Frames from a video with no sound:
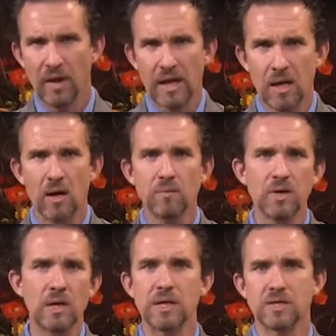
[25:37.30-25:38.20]
they come
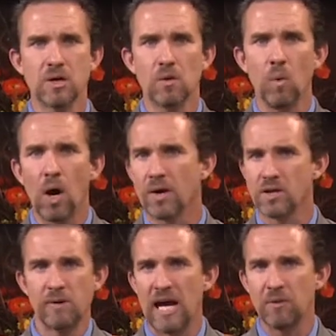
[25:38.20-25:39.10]
to a certain
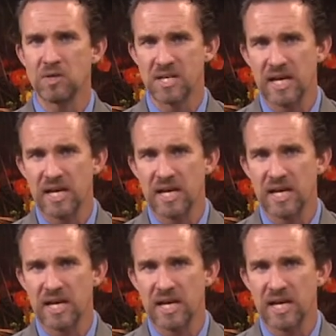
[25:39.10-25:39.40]
water, the Bible